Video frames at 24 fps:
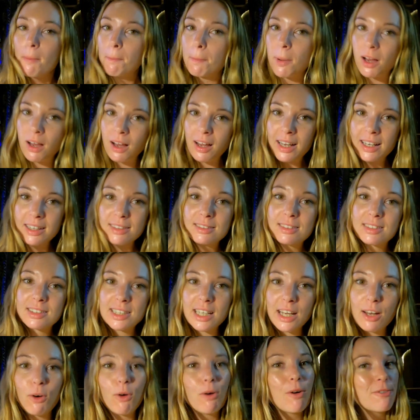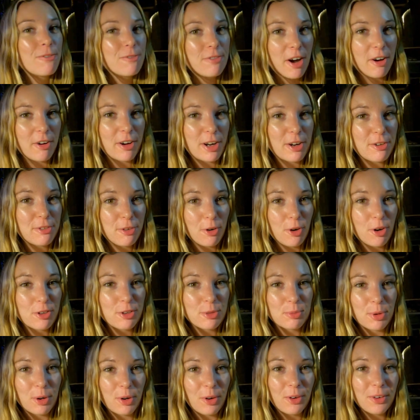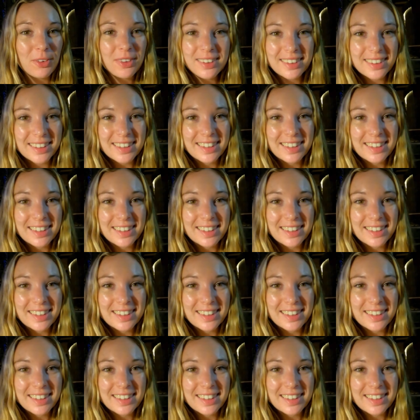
but it's still very affordable,